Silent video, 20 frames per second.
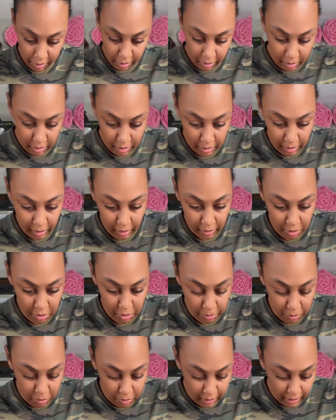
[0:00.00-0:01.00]
just kind of
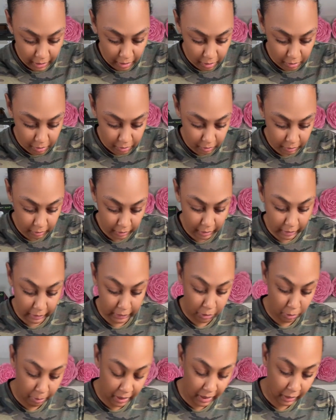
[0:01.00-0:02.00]
smooth it out a
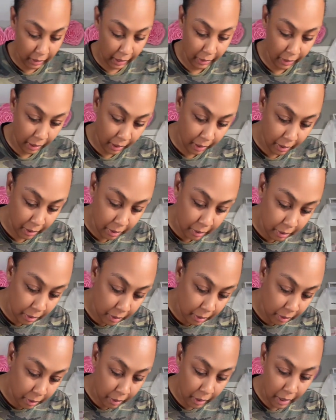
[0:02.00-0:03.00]
little bit like that
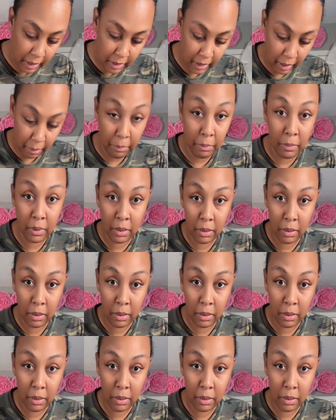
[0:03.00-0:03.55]
as I'm